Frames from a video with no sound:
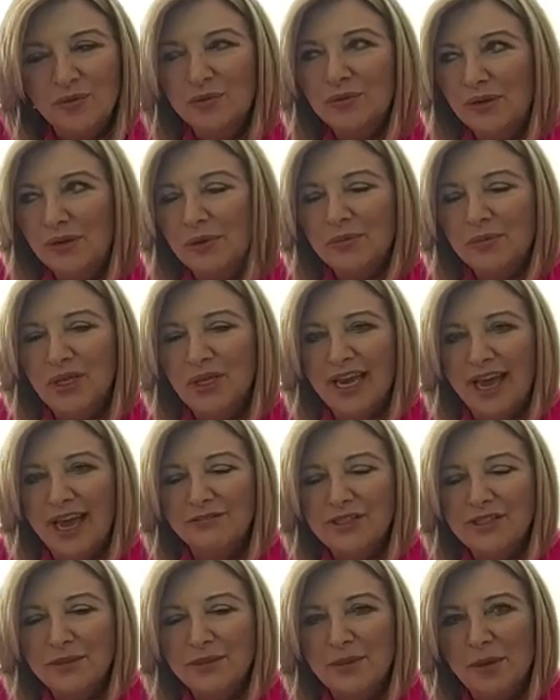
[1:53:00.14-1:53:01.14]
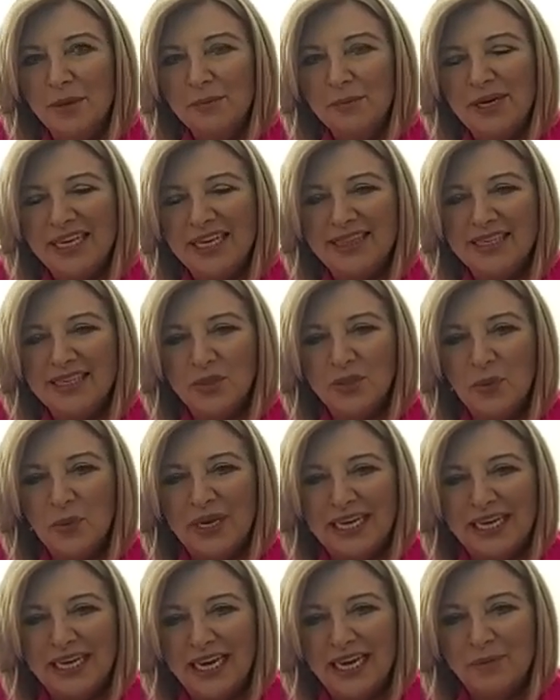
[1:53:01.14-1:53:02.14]
i'm going to have some company this week
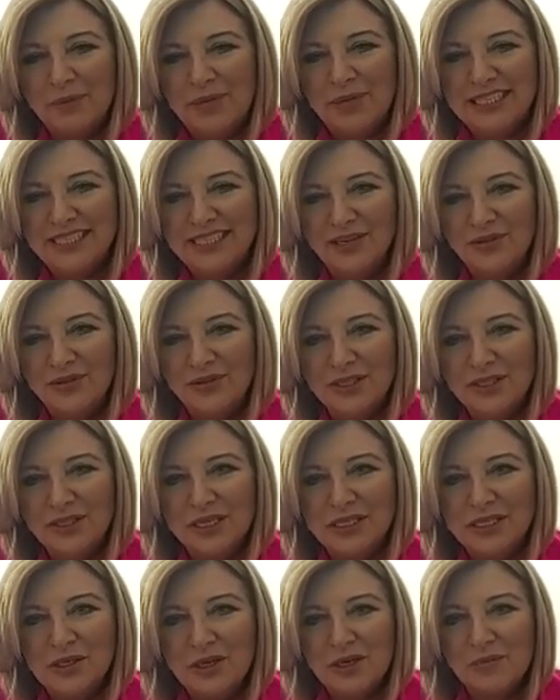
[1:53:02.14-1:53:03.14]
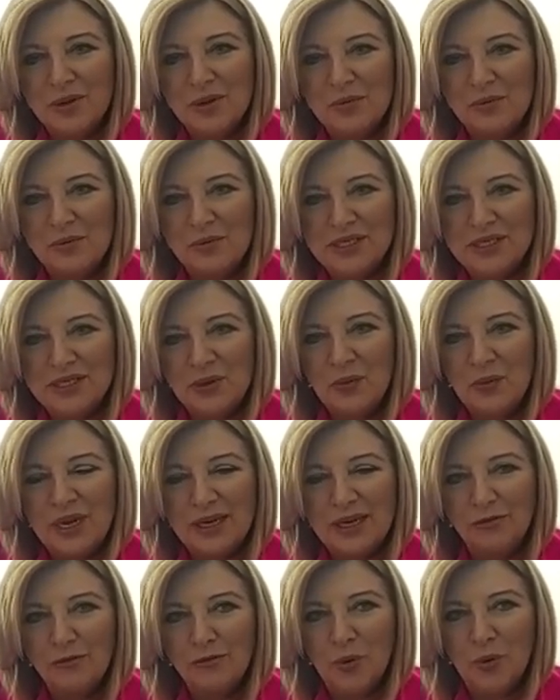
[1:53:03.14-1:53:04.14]
coming so it's it's going to be a busy week
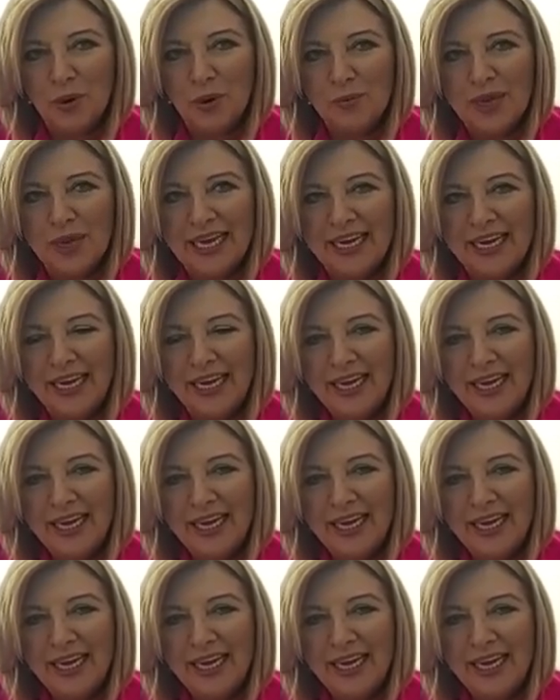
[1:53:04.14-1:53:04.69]
for me